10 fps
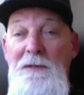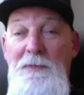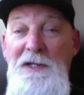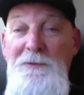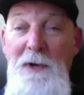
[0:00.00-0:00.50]
the
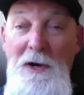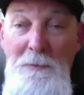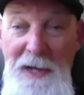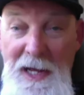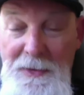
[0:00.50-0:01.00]
baseball
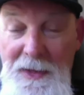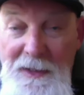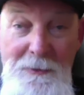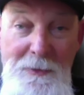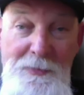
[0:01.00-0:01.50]
bat thing,
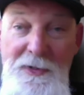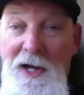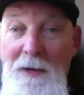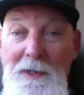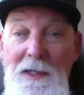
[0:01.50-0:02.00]
they were
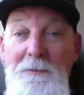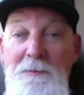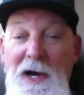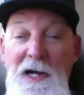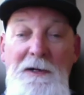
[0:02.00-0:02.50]
predominantly
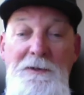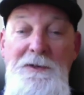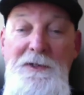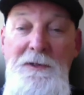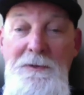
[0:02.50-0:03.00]

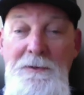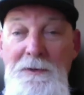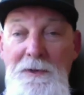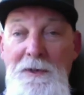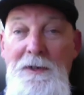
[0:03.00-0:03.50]
bikers too.
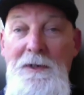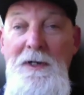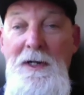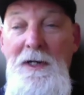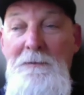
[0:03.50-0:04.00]

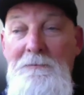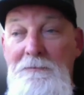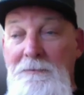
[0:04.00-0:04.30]
I